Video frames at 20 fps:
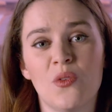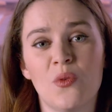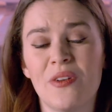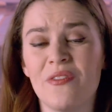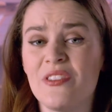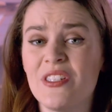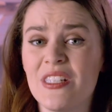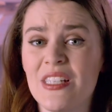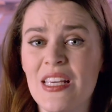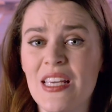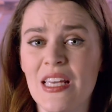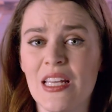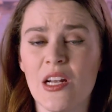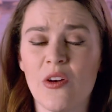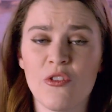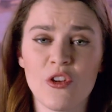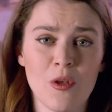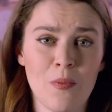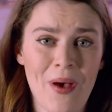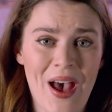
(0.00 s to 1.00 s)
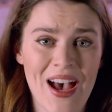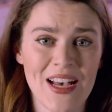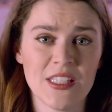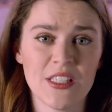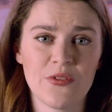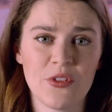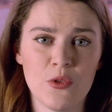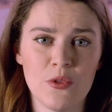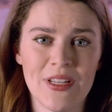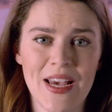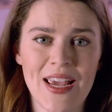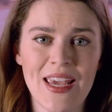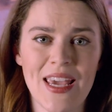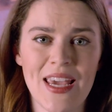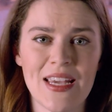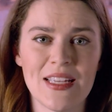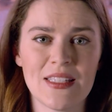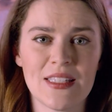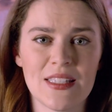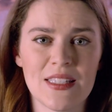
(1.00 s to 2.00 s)
we've seen over the past few
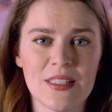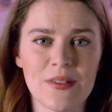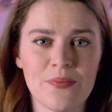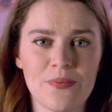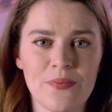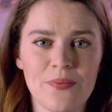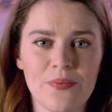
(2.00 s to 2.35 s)
decades.